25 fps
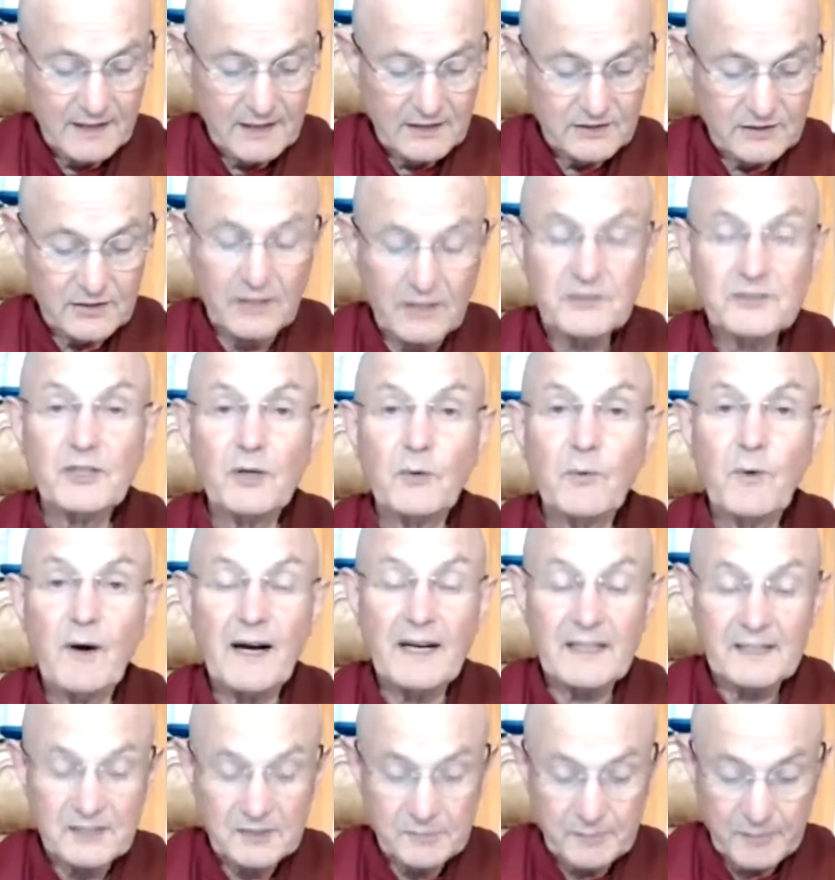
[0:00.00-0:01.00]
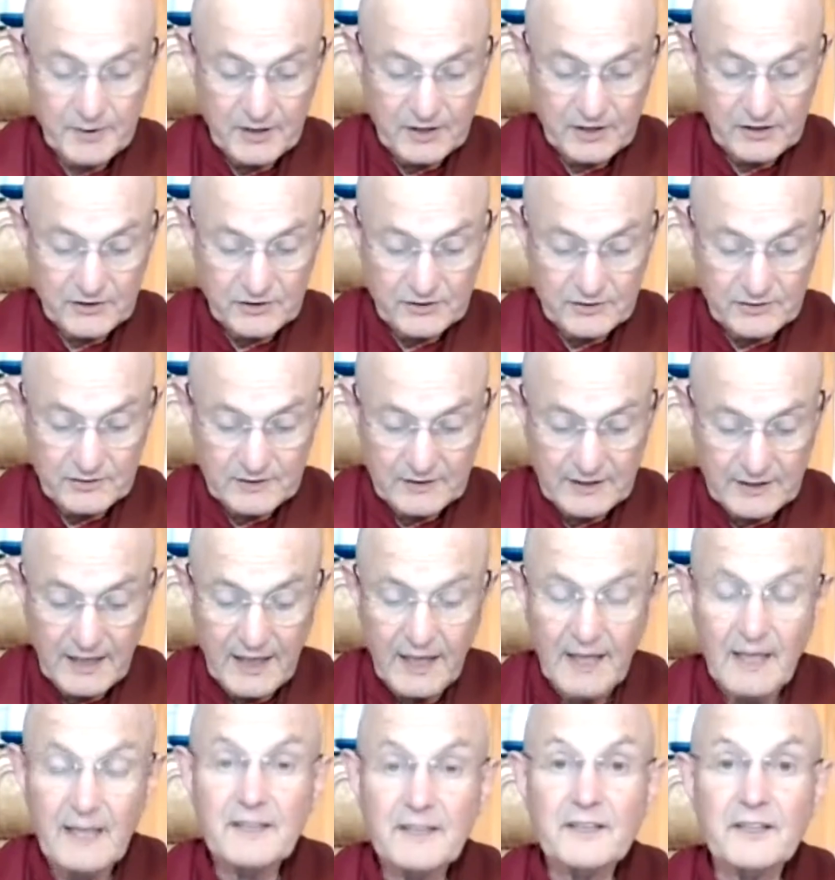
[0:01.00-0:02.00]
such a wise person,
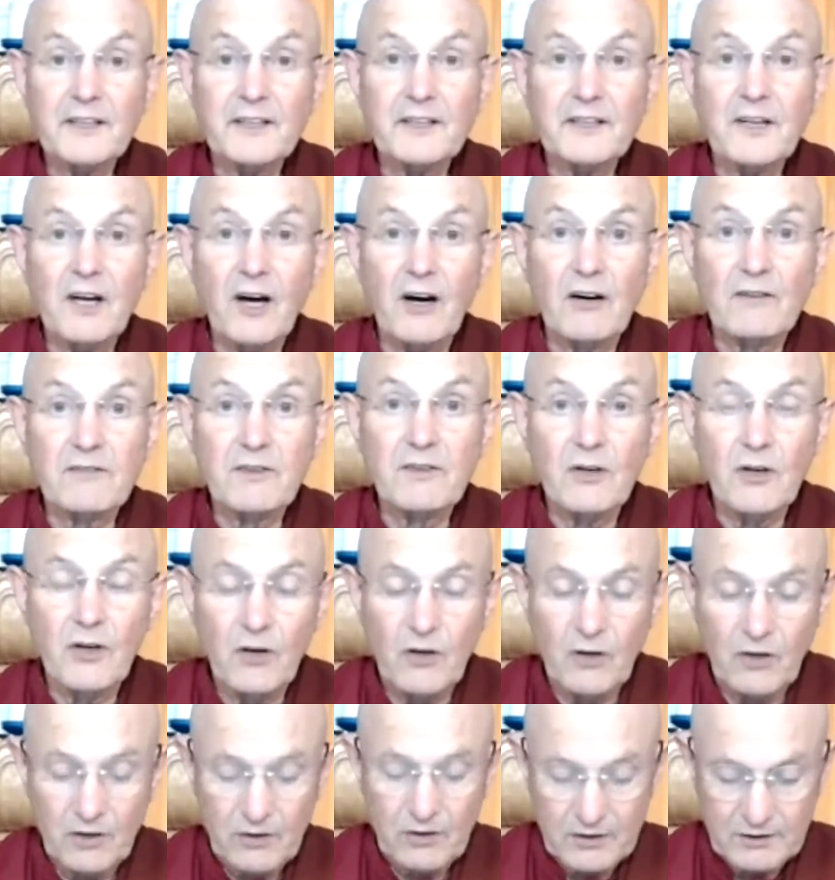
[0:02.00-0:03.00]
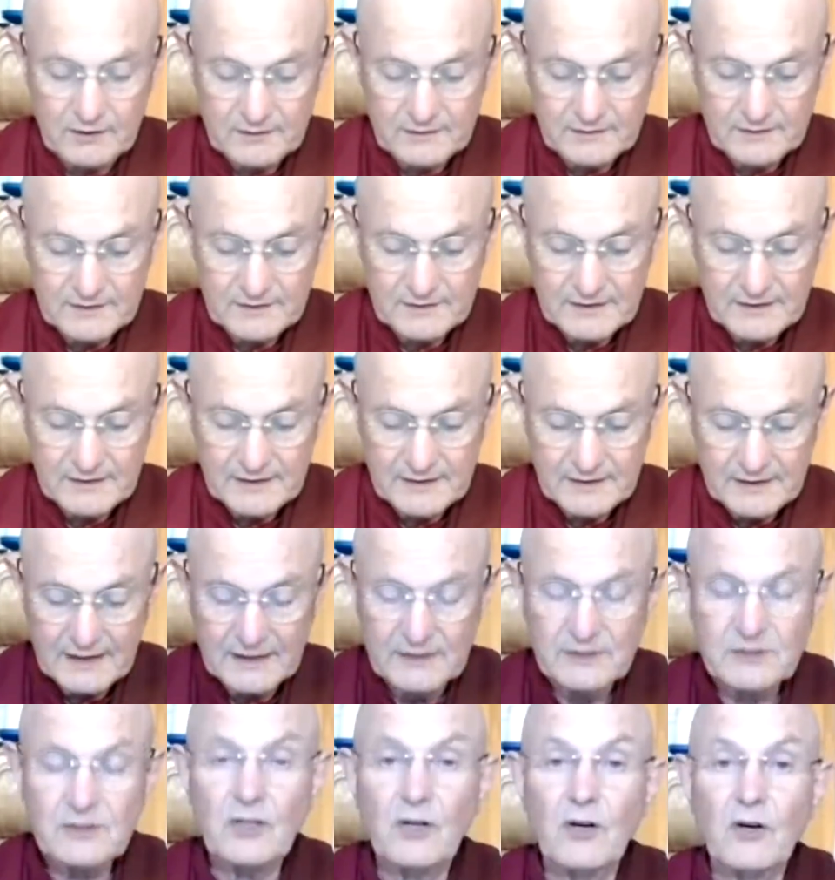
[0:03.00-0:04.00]
guardian of law,
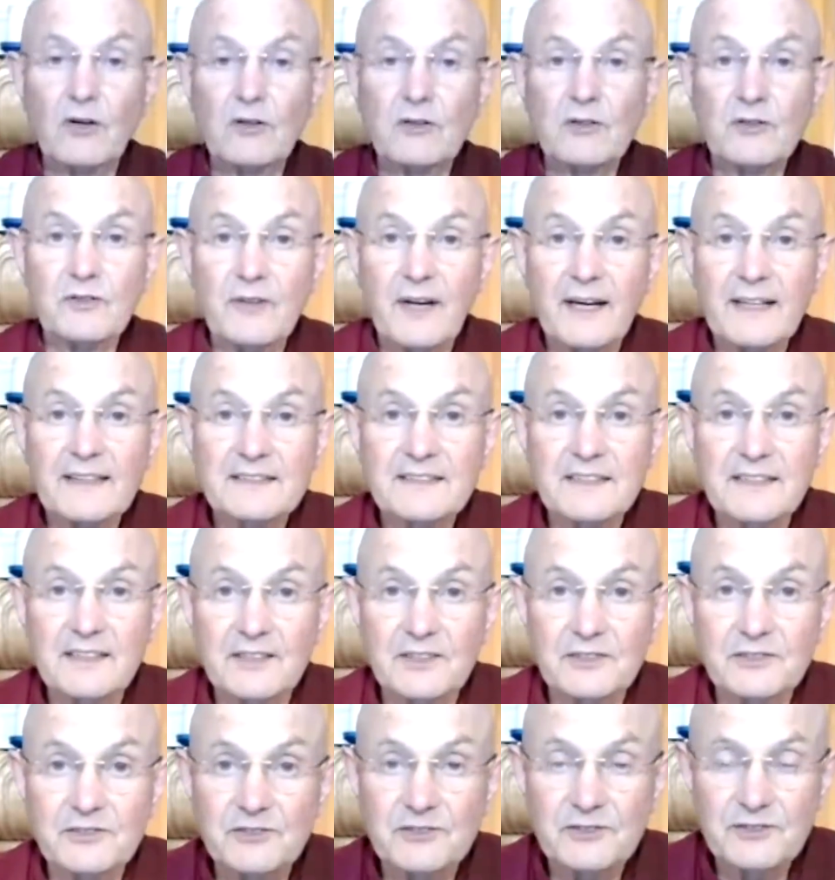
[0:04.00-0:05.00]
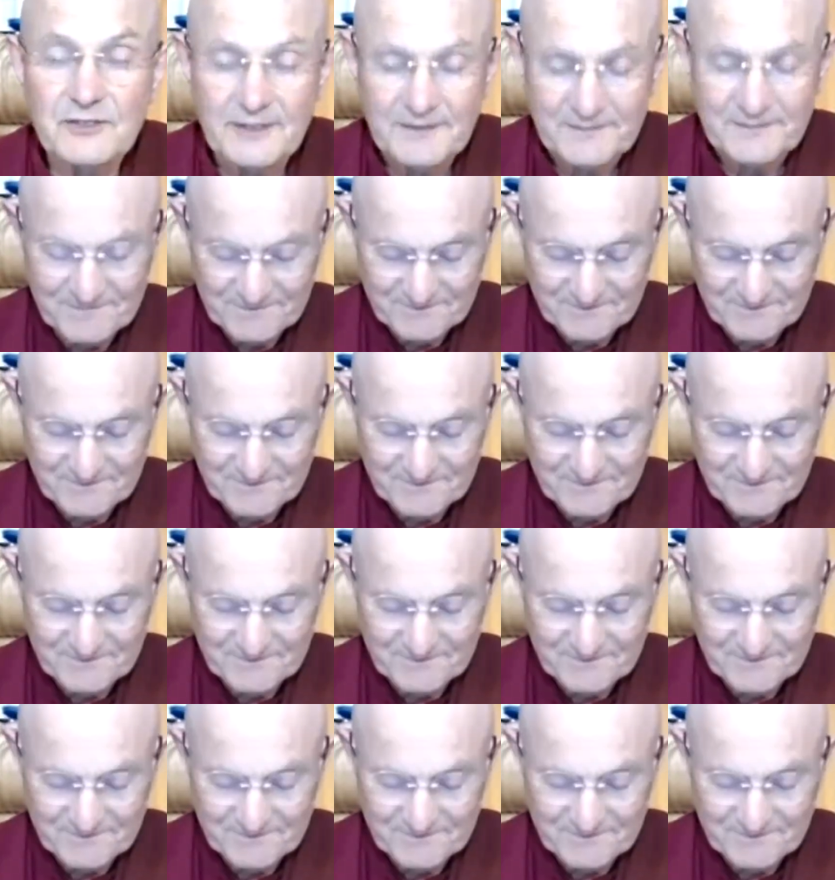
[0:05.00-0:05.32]
is called righteous.